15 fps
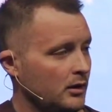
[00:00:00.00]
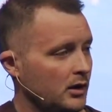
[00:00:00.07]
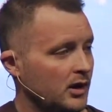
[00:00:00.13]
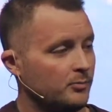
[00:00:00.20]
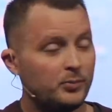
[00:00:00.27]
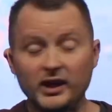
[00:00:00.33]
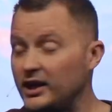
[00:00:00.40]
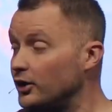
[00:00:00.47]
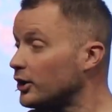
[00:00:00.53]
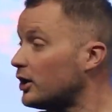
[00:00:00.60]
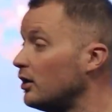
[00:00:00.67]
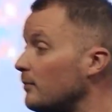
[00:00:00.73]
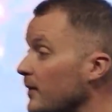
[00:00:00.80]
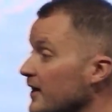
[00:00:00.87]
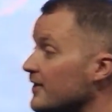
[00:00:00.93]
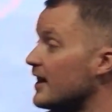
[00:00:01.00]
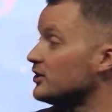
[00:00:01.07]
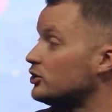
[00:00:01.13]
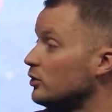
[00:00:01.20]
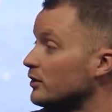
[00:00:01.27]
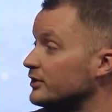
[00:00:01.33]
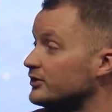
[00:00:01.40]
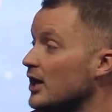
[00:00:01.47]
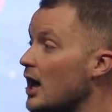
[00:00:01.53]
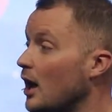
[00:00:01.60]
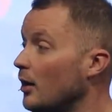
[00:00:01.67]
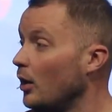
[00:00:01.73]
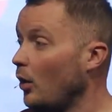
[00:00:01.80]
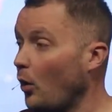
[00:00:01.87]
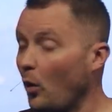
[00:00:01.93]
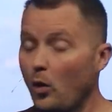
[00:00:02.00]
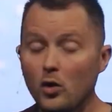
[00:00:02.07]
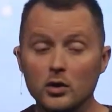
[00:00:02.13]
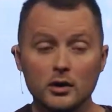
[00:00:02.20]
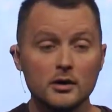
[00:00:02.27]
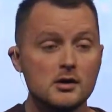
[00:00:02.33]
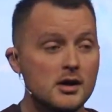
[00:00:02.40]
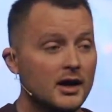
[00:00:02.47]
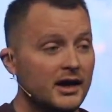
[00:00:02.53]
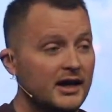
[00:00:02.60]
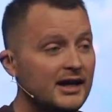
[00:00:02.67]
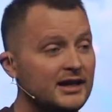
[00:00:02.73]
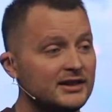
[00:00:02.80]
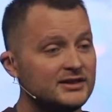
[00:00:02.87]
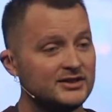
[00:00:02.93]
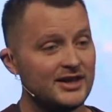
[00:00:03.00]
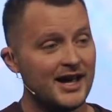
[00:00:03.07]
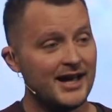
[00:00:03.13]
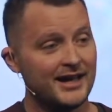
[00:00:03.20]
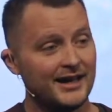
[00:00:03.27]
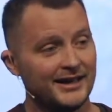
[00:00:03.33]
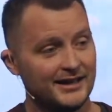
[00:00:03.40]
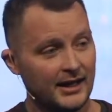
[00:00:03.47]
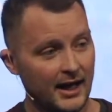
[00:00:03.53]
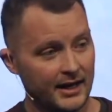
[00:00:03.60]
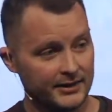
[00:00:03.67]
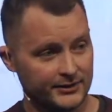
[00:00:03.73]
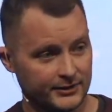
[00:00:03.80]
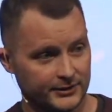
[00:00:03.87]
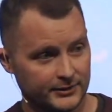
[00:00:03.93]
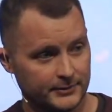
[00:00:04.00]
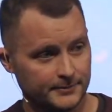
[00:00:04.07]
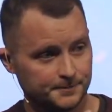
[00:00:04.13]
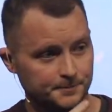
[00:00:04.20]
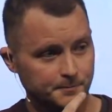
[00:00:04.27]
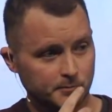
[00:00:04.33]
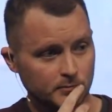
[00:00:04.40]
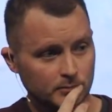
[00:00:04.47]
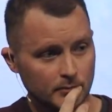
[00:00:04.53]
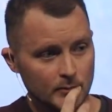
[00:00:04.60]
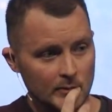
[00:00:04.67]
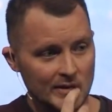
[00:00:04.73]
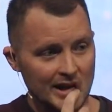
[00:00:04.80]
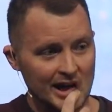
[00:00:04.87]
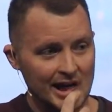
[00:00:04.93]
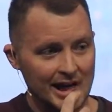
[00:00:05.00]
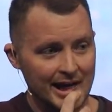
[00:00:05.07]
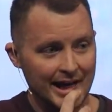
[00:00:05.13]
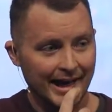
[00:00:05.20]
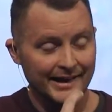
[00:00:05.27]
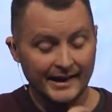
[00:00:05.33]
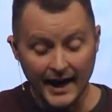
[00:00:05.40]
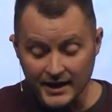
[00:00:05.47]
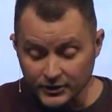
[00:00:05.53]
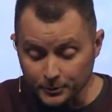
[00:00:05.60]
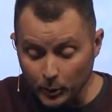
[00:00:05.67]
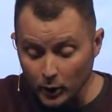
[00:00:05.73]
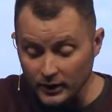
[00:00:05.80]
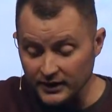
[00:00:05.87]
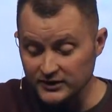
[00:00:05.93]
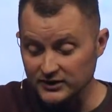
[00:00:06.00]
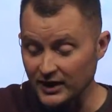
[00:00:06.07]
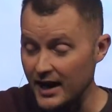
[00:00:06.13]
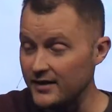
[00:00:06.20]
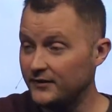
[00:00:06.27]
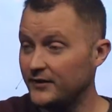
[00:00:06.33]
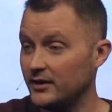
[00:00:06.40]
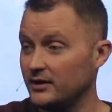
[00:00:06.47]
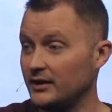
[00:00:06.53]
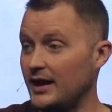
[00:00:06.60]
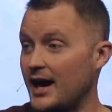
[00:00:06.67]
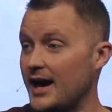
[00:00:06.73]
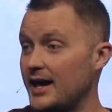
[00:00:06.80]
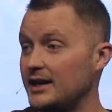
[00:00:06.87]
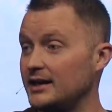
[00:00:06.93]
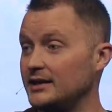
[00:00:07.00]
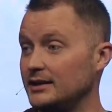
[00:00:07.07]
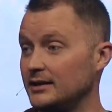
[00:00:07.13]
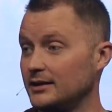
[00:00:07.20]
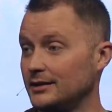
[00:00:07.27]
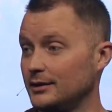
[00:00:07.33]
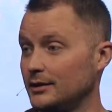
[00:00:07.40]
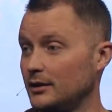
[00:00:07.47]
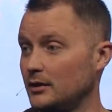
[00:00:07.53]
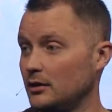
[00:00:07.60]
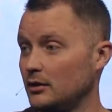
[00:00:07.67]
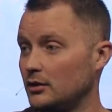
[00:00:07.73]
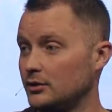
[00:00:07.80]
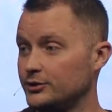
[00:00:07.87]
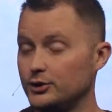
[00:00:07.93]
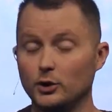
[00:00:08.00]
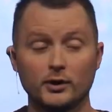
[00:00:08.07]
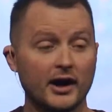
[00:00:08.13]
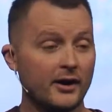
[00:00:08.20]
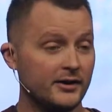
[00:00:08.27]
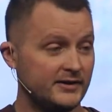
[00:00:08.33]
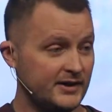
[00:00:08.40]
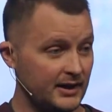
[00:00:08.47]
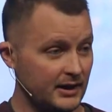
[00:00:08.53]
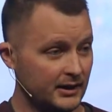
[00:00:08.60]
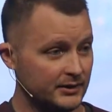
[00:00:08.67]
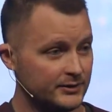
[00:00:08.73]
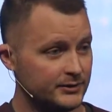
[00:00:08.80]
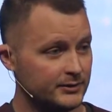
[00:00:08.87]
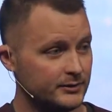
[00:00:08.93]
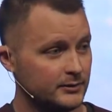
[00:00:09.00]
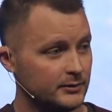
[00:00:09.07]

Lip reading: And Peter could have made that choice. Or he could say yes. And yeah, he's putting his life on the line, and there's no guarantees.